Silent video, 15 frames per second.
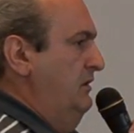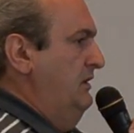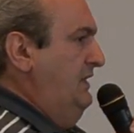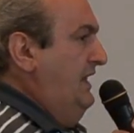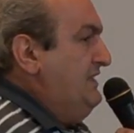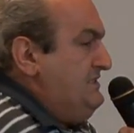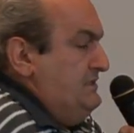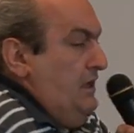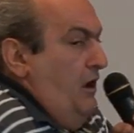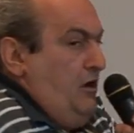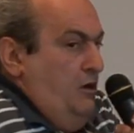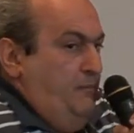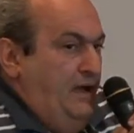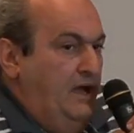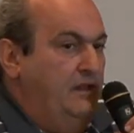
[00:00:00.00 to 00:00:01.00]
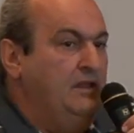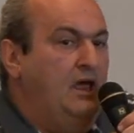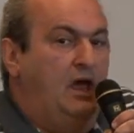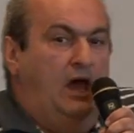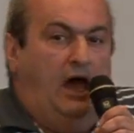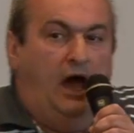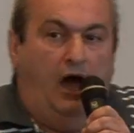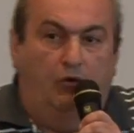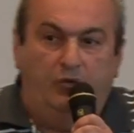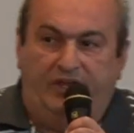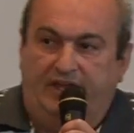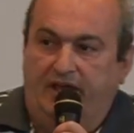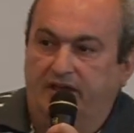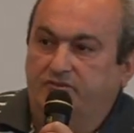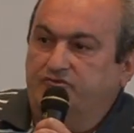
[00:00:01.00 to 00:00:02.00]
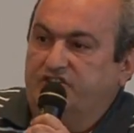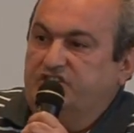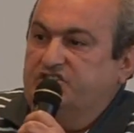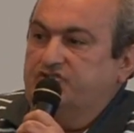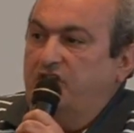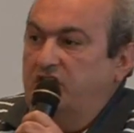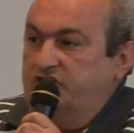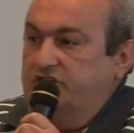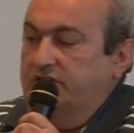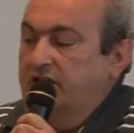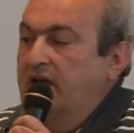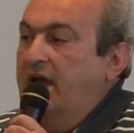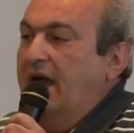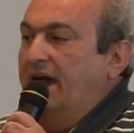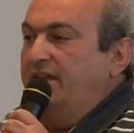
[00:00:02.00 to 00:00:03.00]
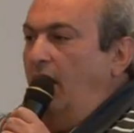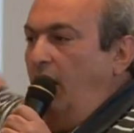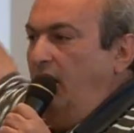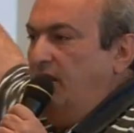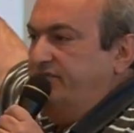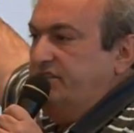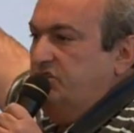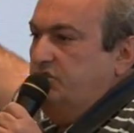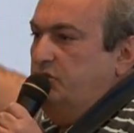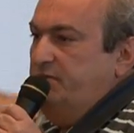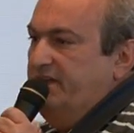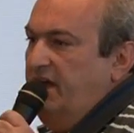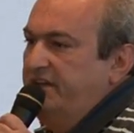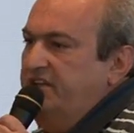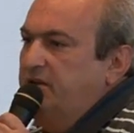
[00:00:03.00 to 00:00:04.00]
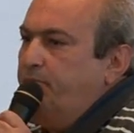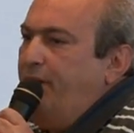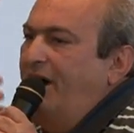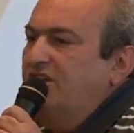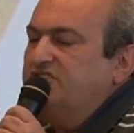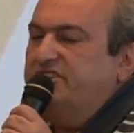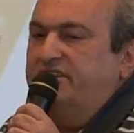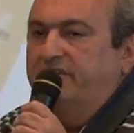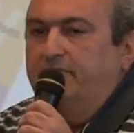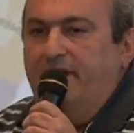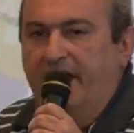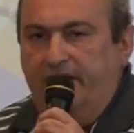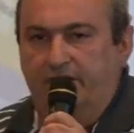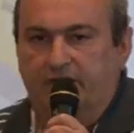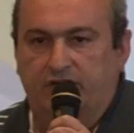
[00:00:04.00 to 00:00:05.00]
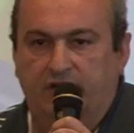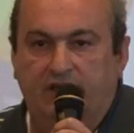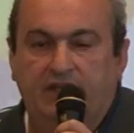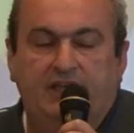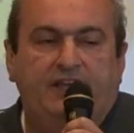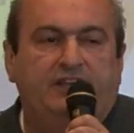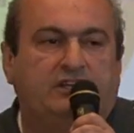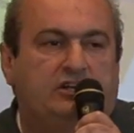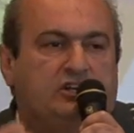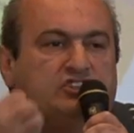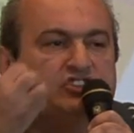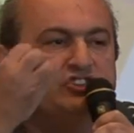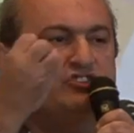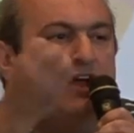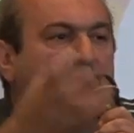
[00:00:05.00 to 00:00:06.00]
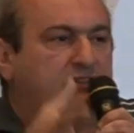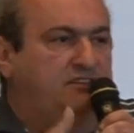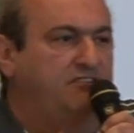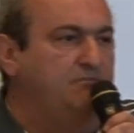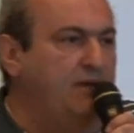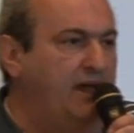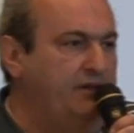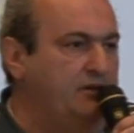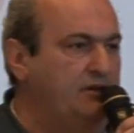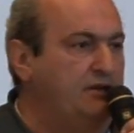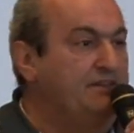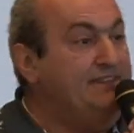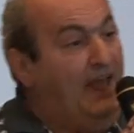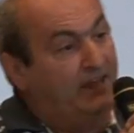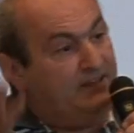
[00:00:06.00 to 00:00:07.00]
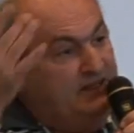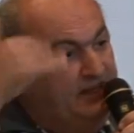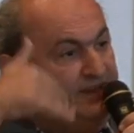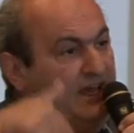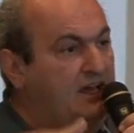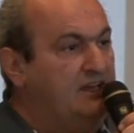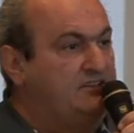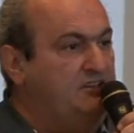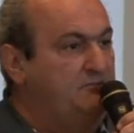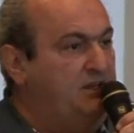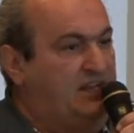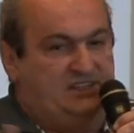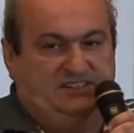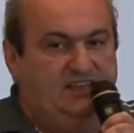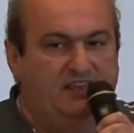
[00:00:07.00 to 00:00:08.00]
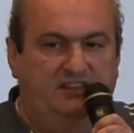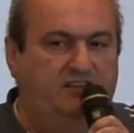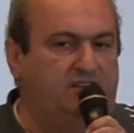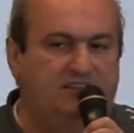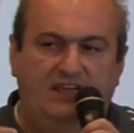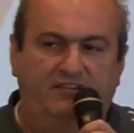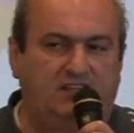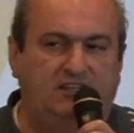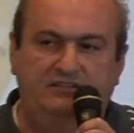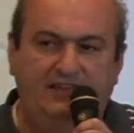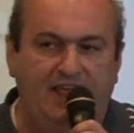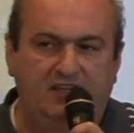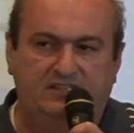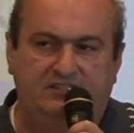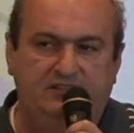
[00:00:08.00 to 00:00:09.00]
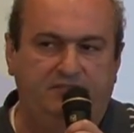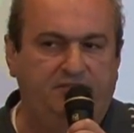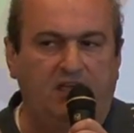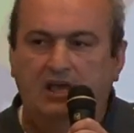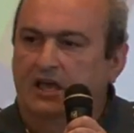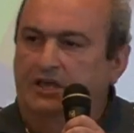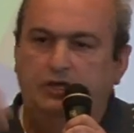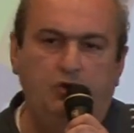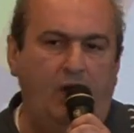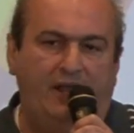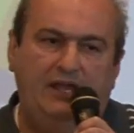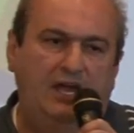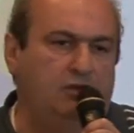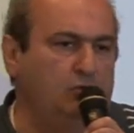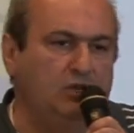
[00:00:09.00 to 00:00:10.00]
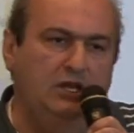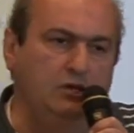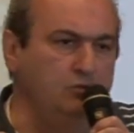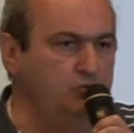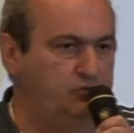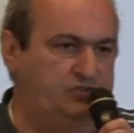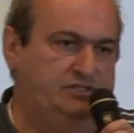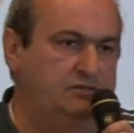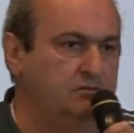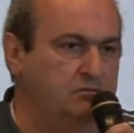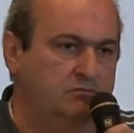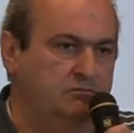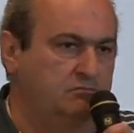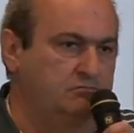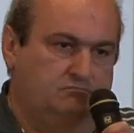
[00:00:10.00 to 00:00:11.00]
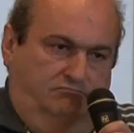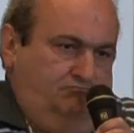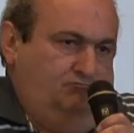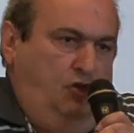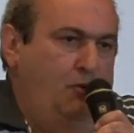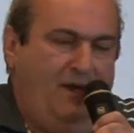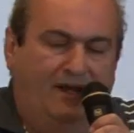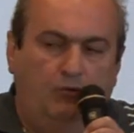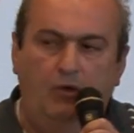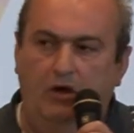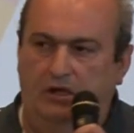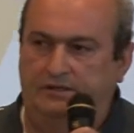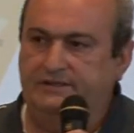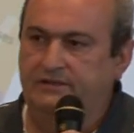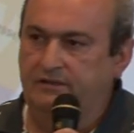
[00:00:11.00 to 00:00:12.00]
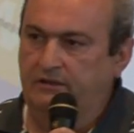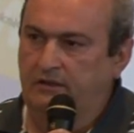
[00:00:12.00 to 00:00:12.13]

Let's talk about how we can restructure. And all of this should be done in a positive manner, in a constructive manner, not in a negative, because negative, you and I will lose, no matter what.